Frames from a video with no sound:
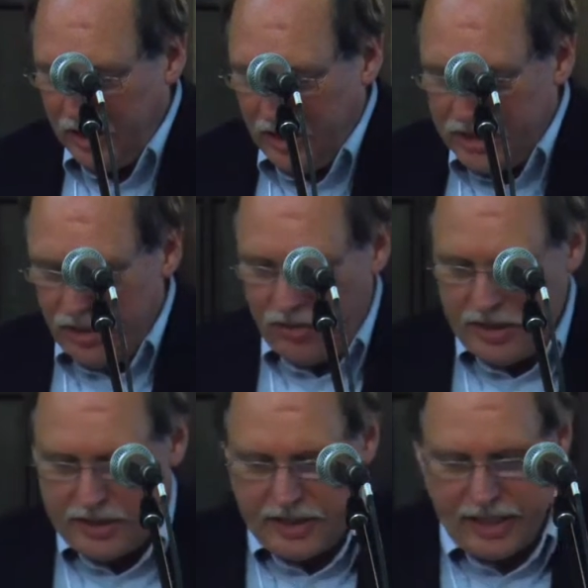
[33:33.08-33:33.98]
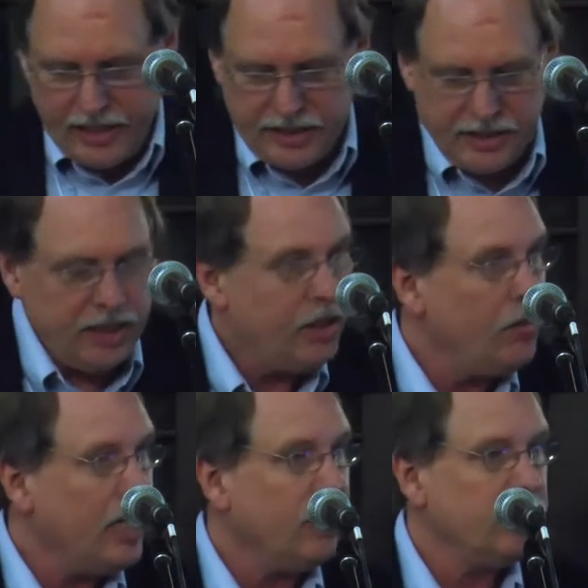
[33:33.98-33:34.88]
So, in this case, in
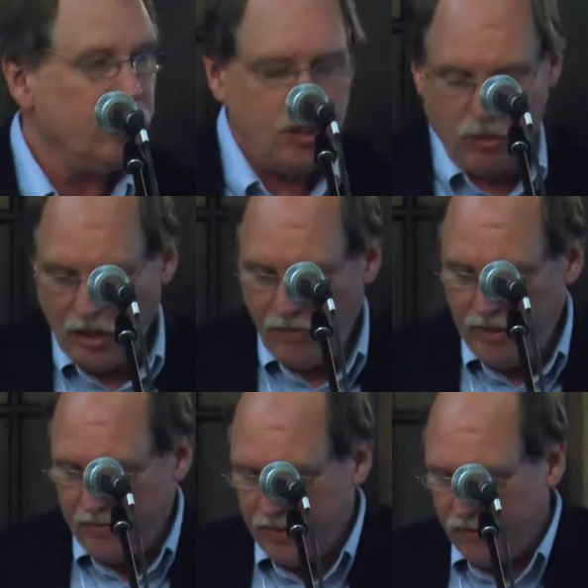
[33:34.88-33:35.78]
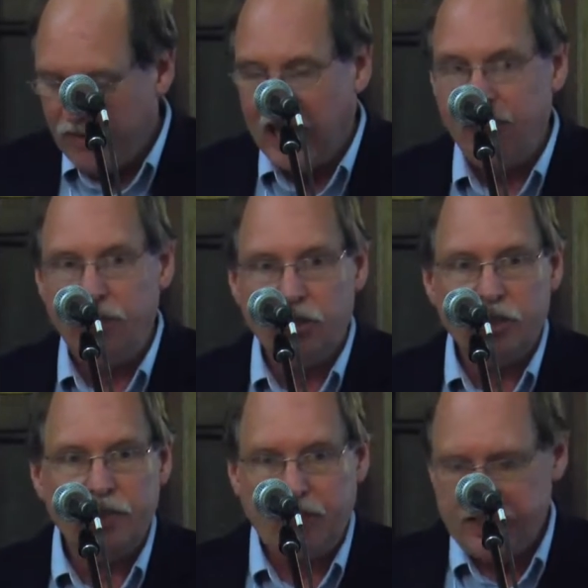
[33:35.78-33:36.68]
2012, after five
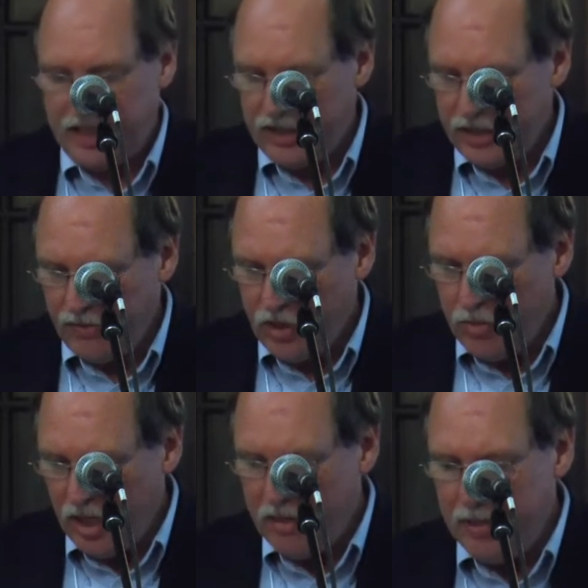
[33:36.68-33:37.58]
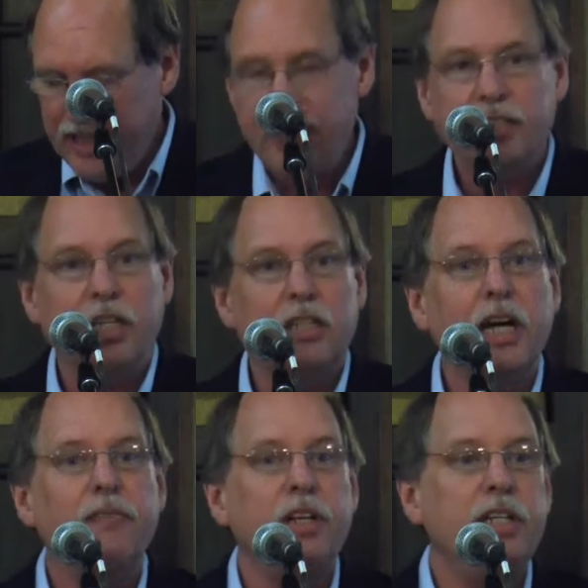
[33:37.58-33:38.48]
years of extensive community meetings and
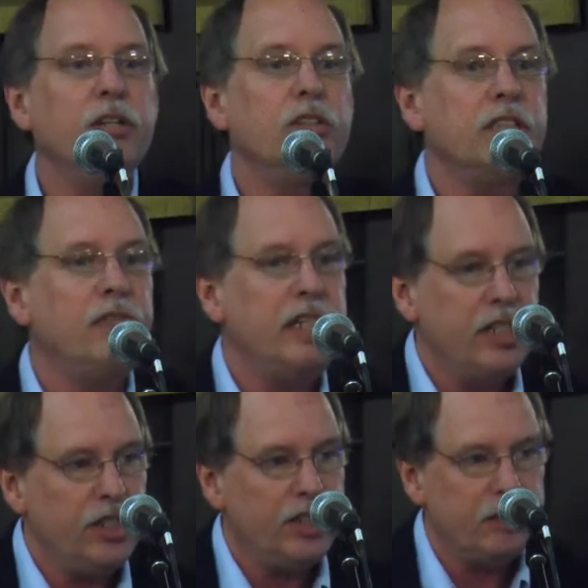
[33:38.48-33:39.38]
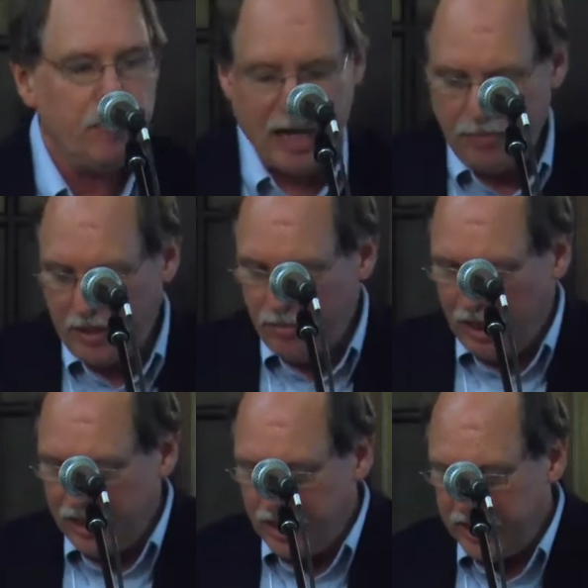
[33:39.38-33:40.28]
11 years of indigenous mapping
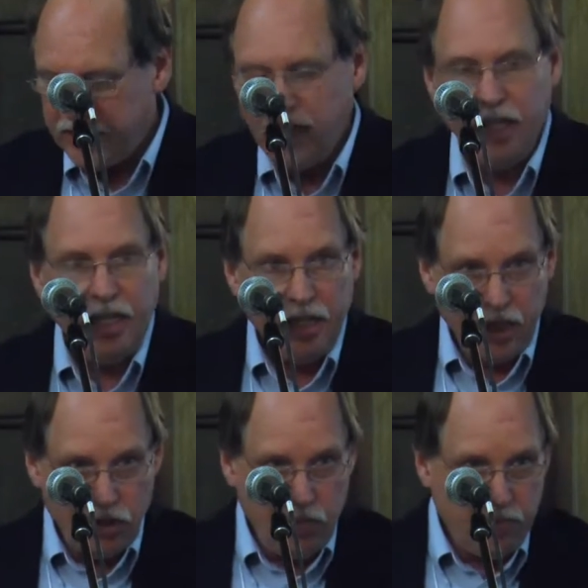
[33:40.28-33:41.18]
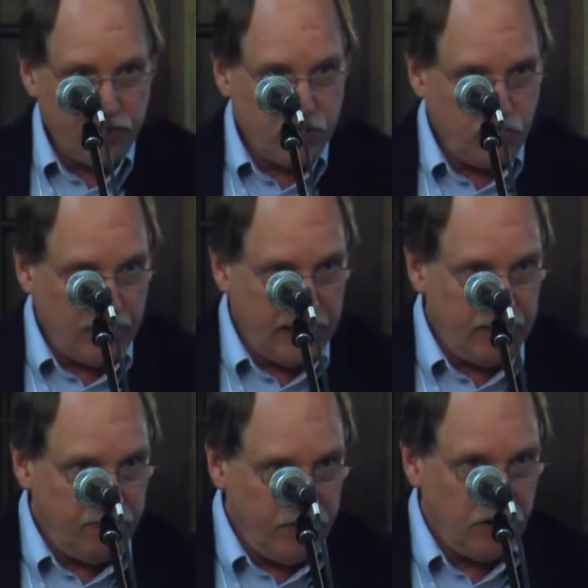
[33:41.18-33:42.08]
projects, a group of 20
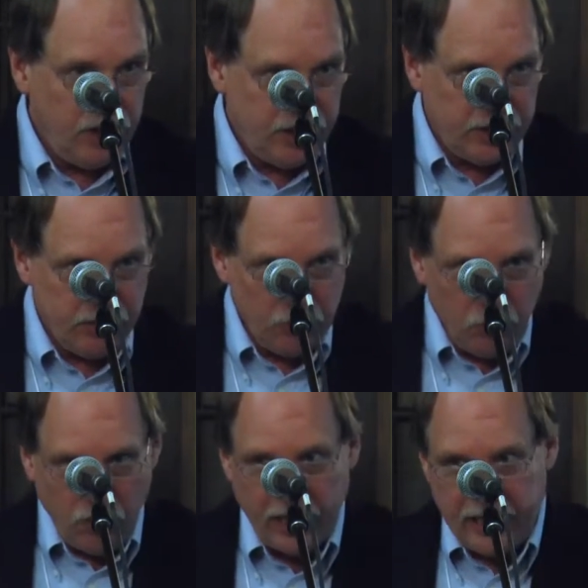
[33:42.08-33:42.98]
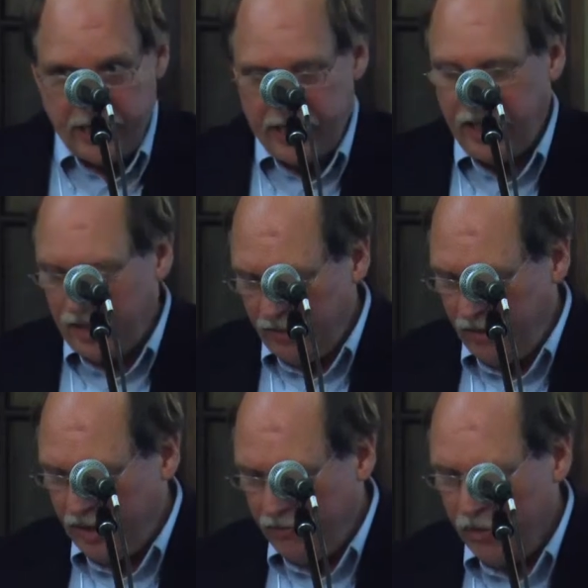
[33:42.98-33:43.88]
villages working together
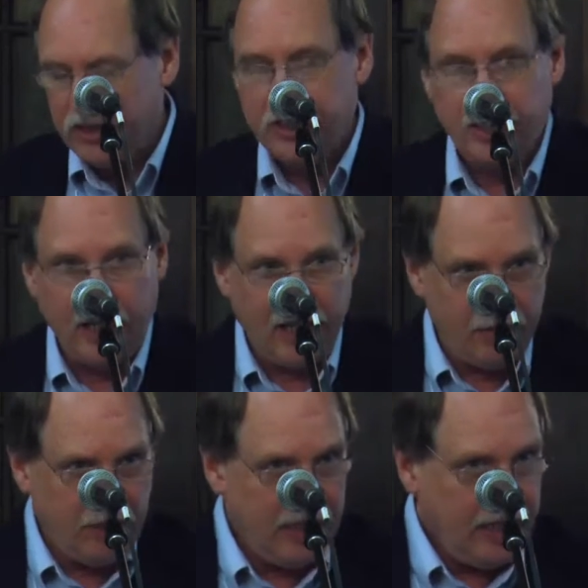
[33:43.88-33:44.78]
for the first time